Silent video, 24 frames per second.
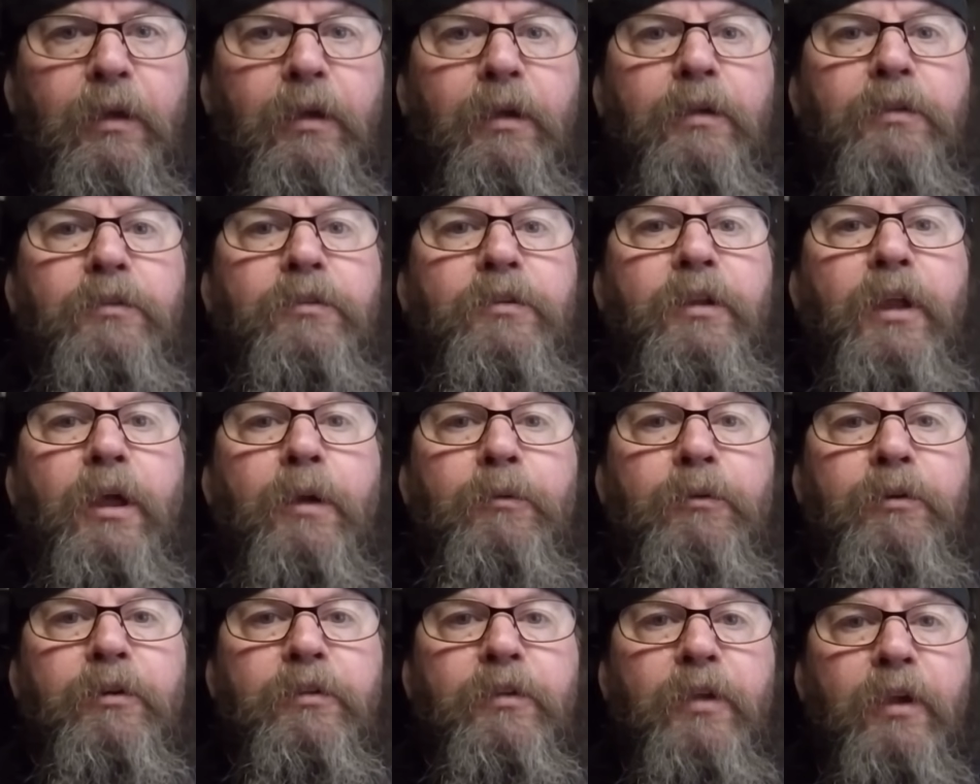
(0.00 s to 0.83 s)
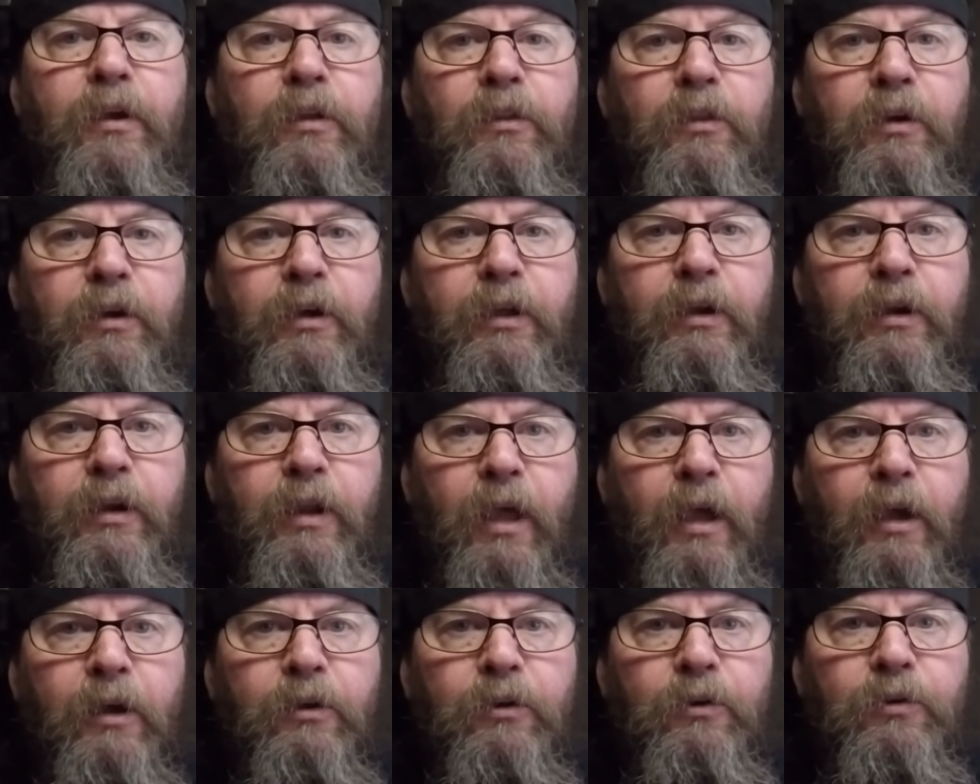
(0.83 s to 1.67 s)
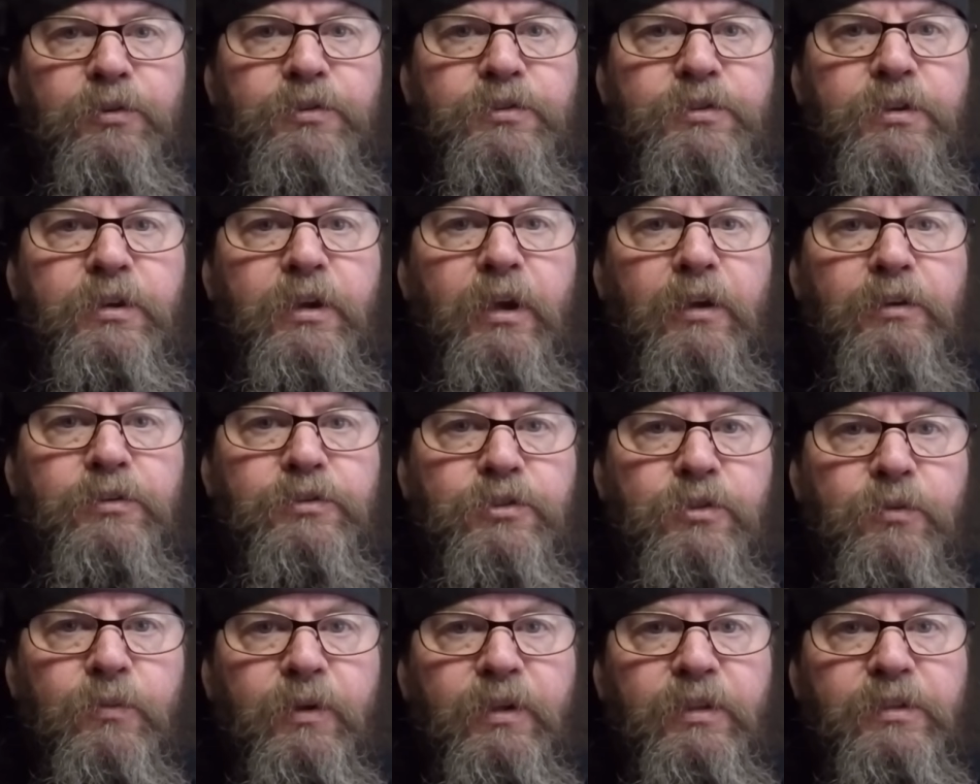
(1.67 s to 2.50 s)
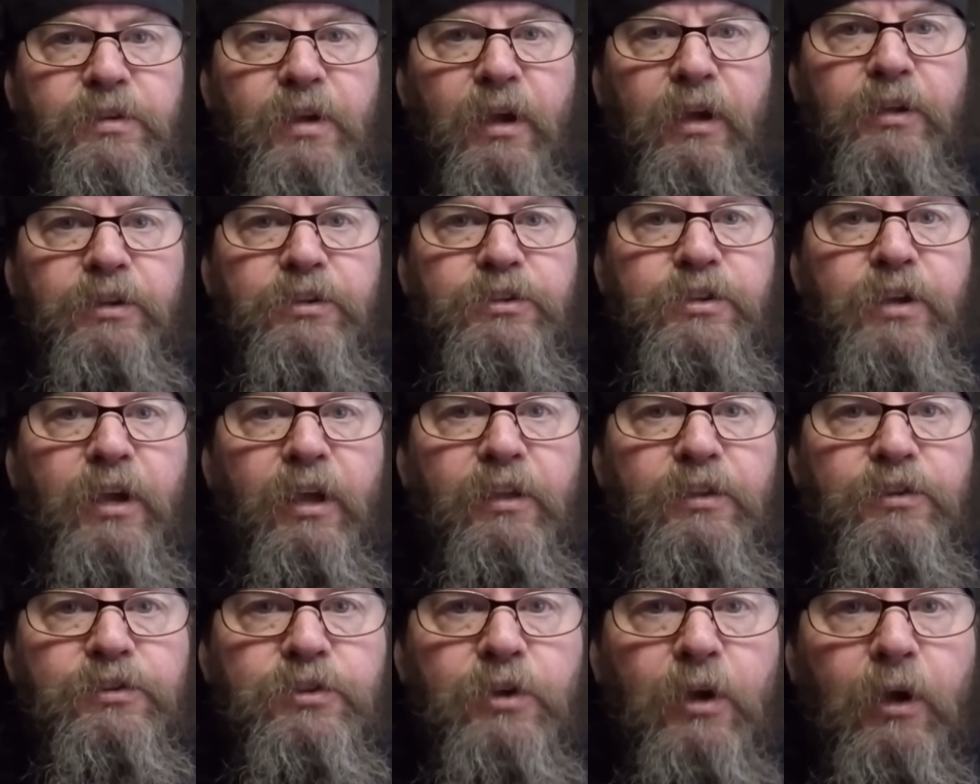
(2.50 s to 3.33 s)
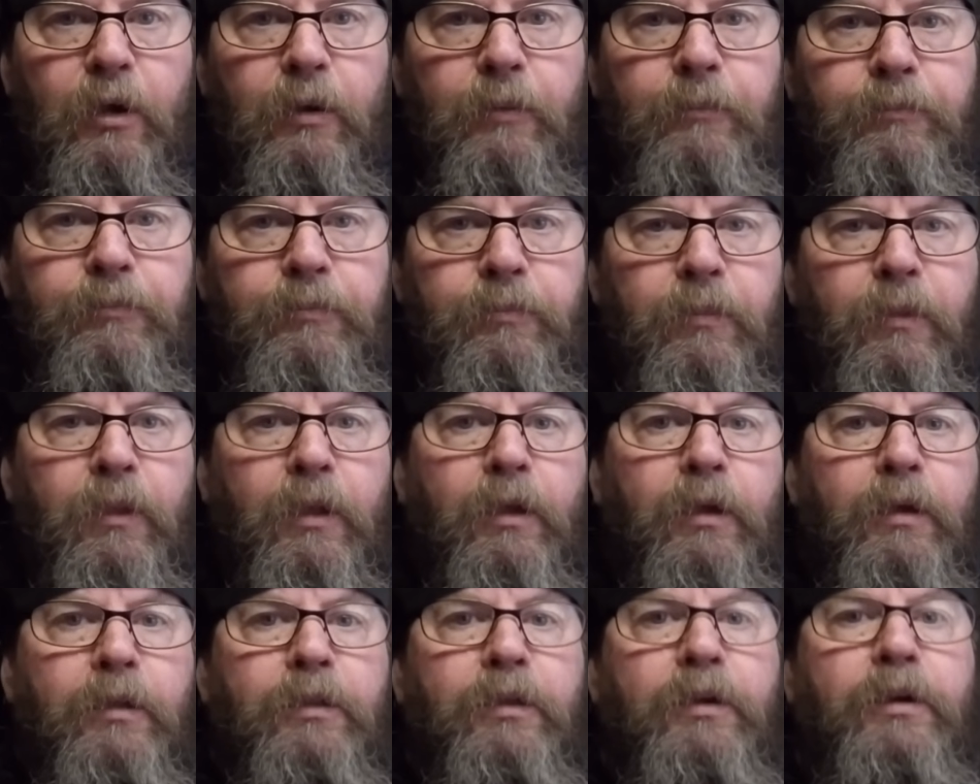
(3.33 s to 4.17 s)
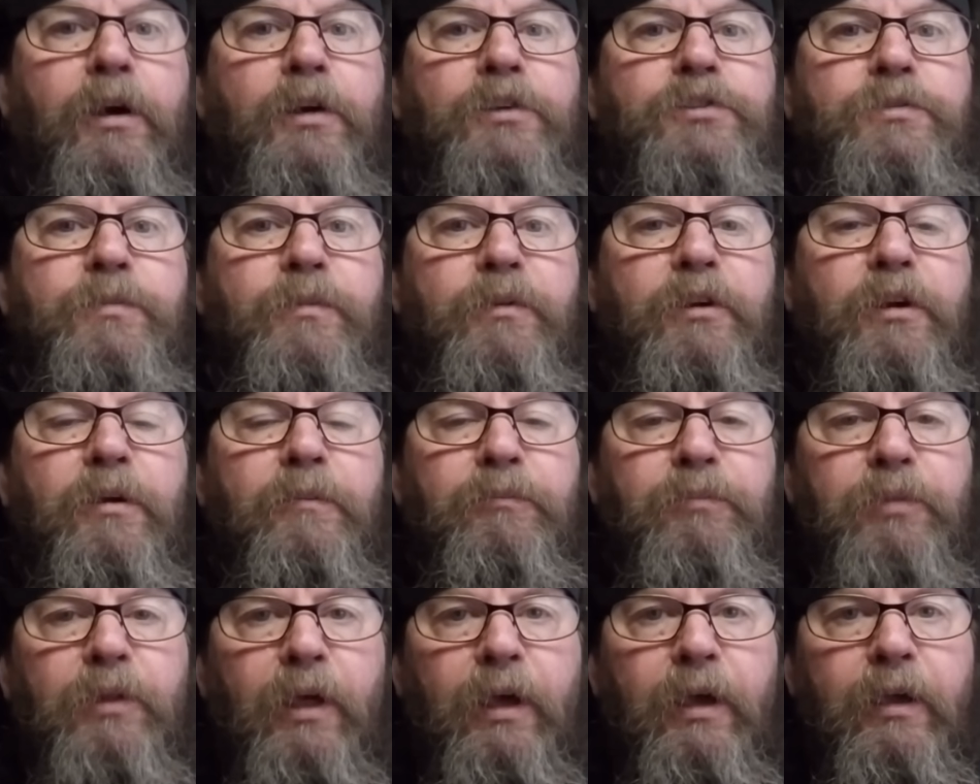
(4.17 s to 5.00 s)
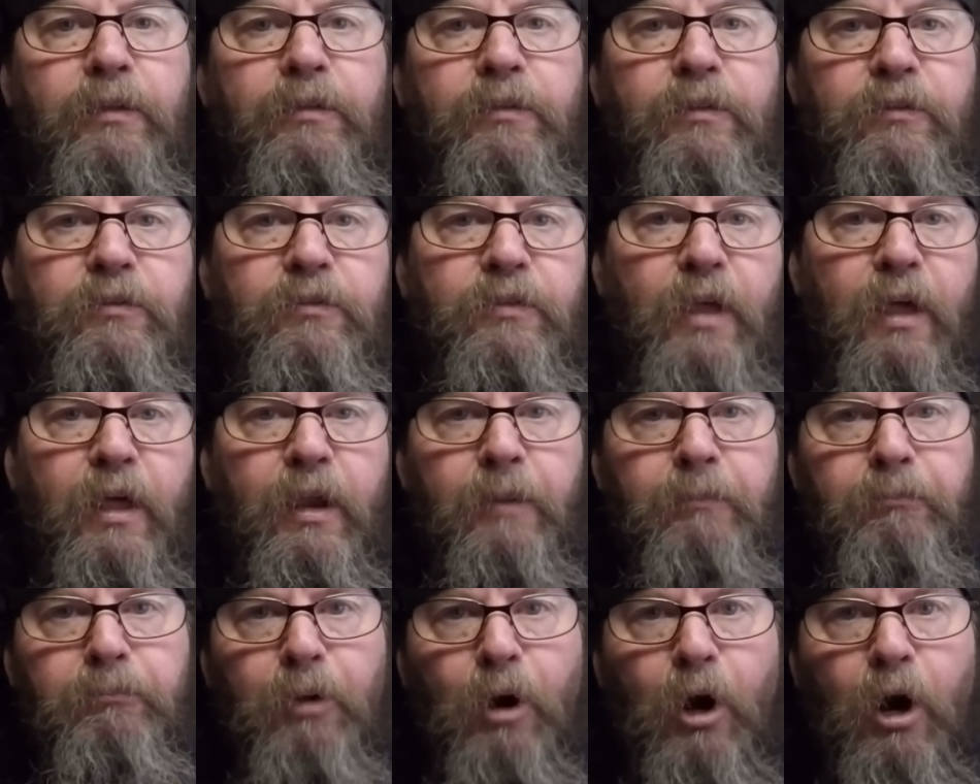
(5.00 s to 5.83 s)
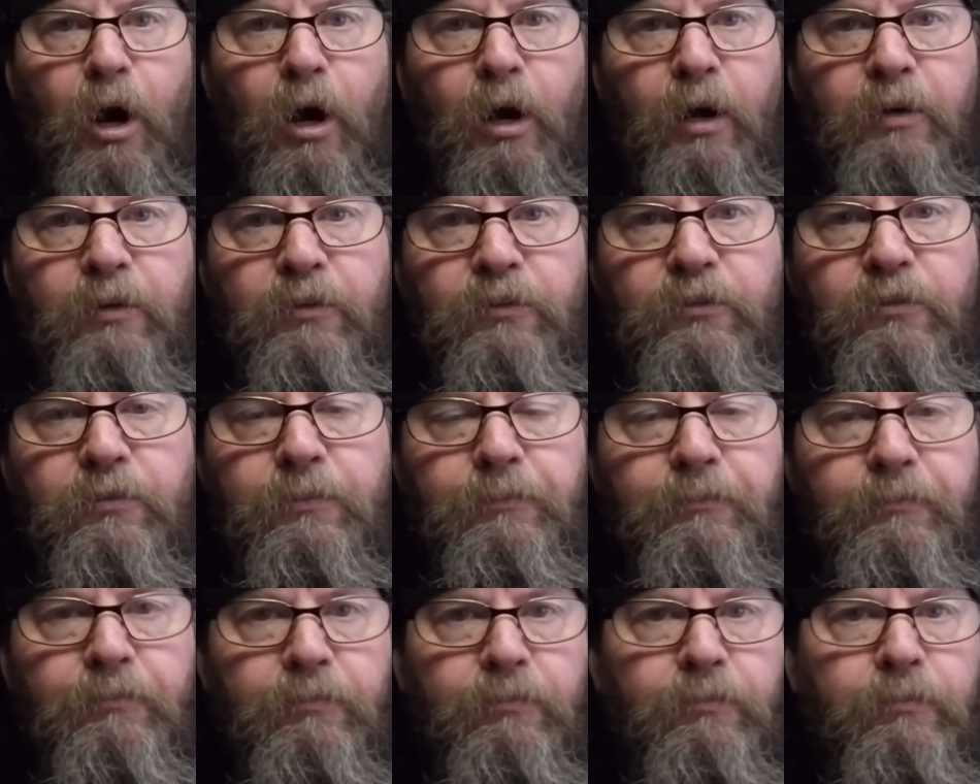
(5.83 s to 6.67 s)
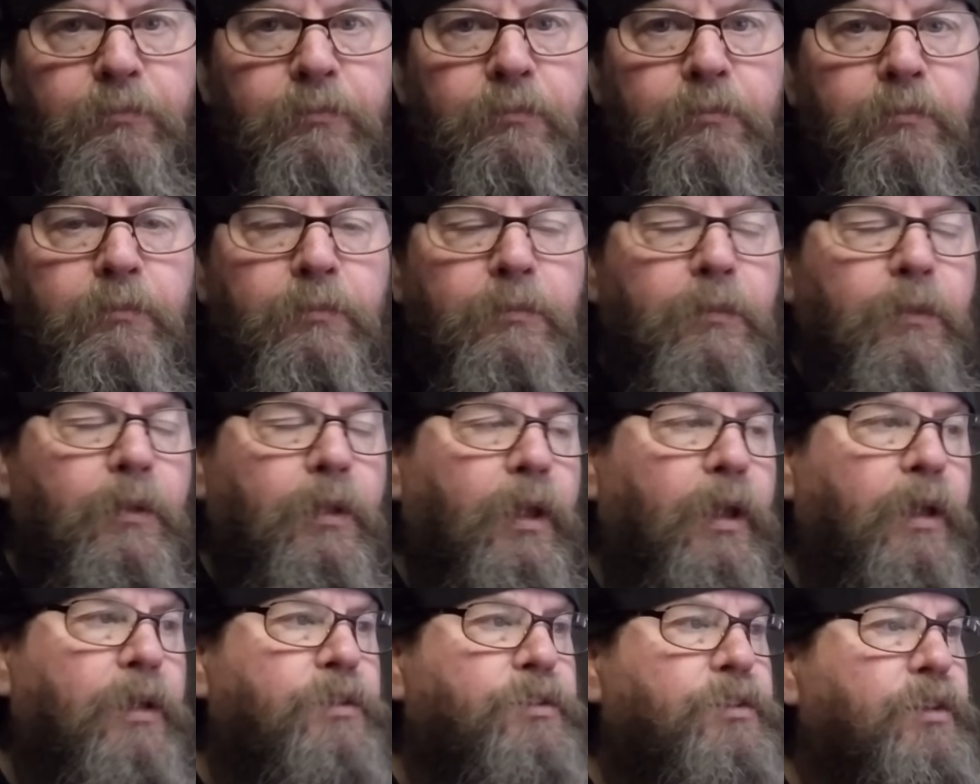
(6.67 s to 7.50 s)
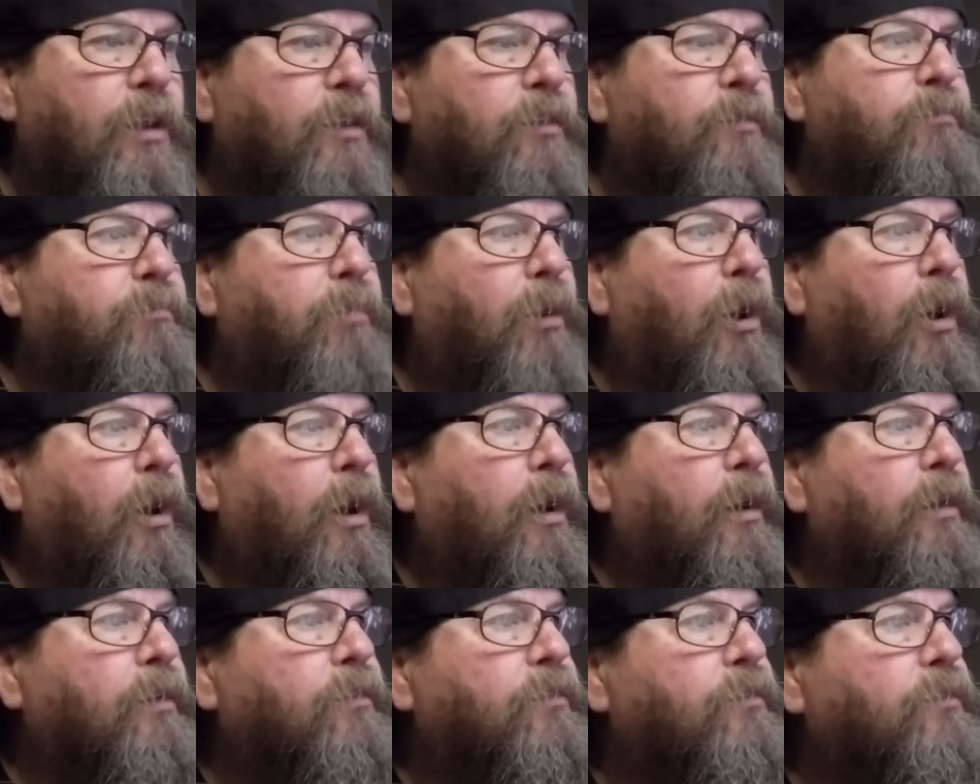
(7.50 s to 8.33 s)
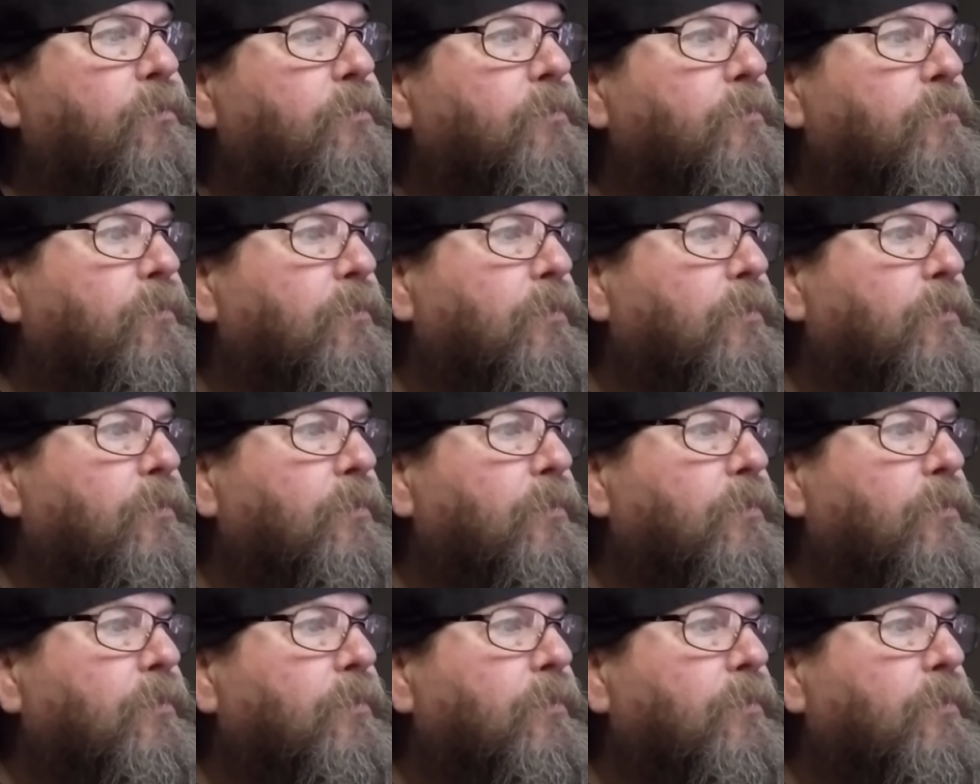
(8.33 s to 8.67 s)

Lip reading: Today we're going to take a look at an Echo CS310 chainsaw. The customer complaint is that it bogs. It just bogs.